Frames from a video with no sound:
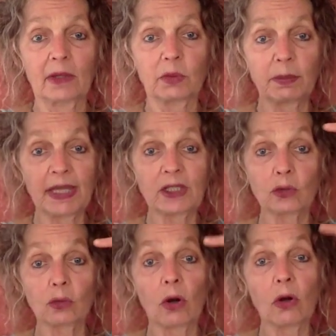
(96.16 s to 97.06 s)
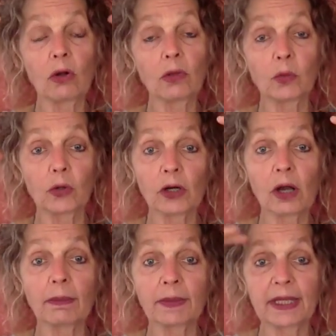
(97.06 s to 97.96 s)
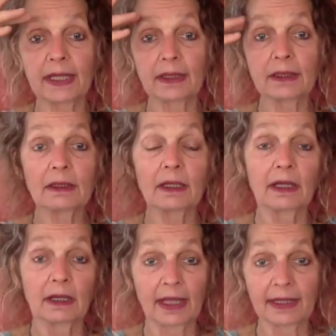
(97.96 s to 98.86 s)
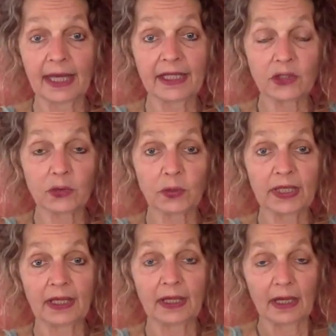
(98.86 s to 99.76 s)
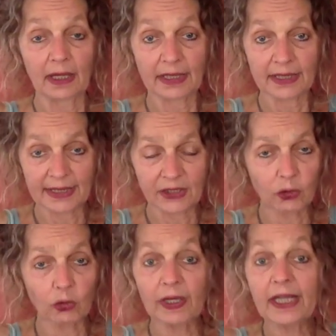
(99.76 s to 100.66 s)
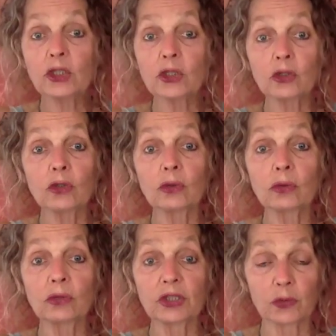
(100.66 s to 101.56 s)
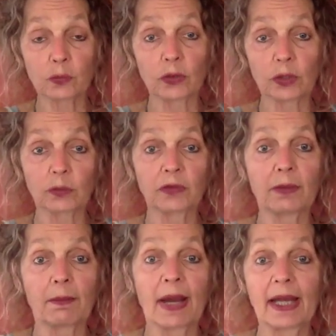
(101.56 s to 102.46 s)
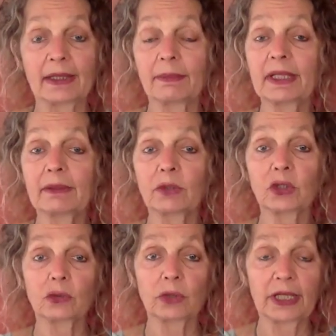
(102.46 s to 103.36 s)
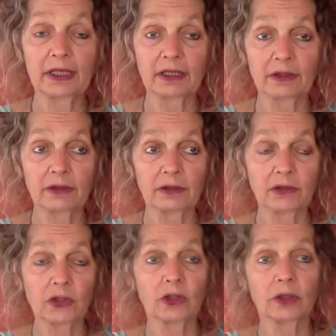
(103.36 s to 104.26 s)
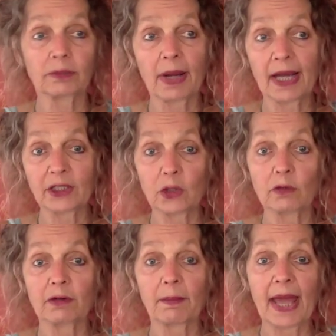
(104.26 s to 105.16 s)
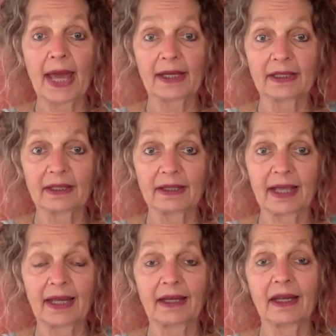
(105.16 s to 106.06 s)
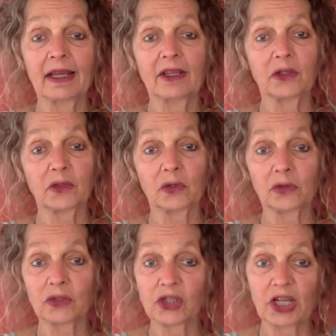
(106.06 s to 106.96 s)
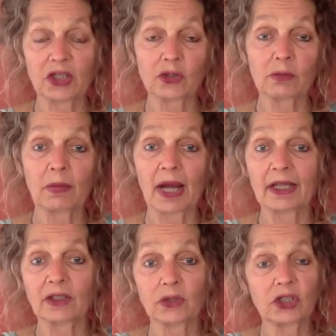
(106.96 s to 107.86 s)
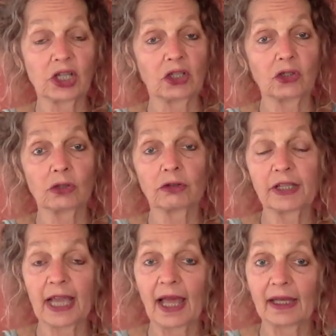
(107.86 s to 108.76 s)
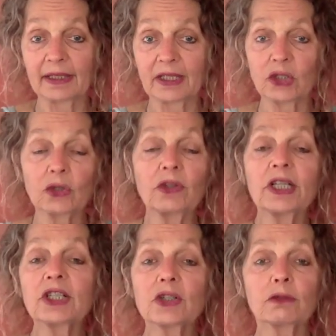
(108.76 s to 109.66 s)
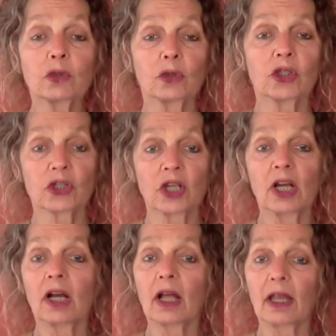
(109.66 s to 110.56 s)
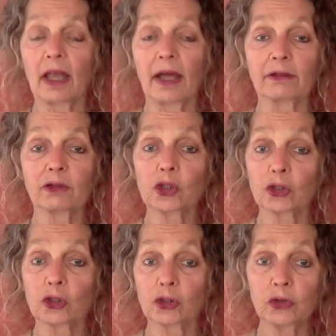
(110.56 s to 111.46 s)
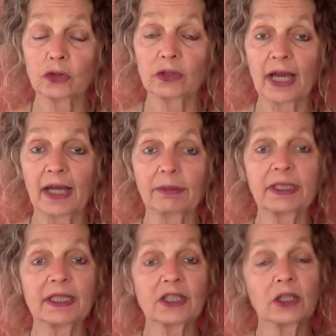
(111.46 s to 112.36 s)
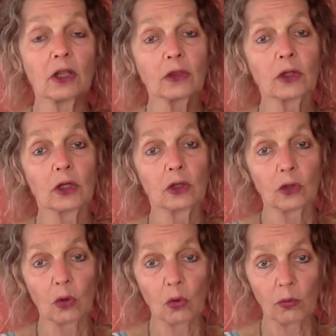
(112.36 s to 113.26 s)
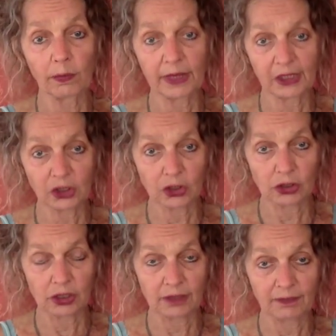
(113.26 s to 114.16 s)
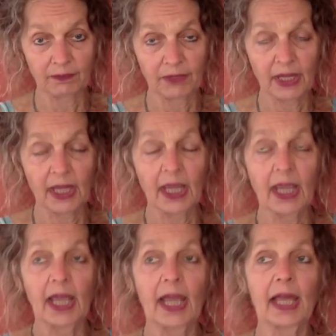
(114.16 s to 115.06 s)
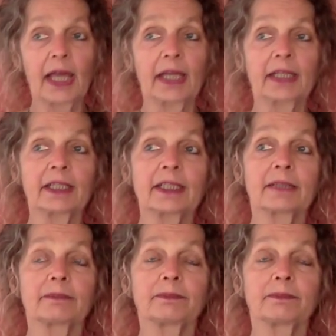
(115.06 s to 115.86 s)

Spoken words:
We may do all the work up here, and that is when it's great to do this work with the mind. I mean, we do hear the term mind over matter, and you change your mind, you change your reality. So there is, of course, a lot of truth to that, but it's not the whole picture. And